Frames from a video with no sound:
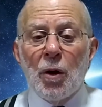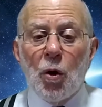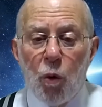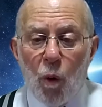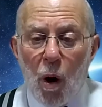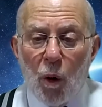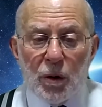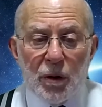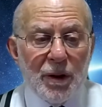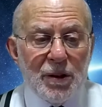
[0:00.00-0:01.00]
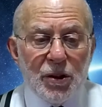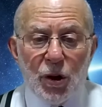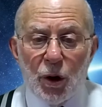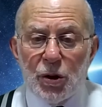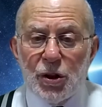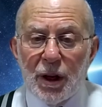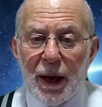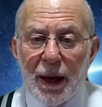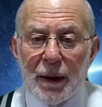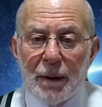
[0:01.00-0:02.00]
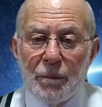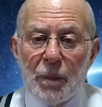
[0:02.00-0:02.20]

Quote, this is Hirsch again,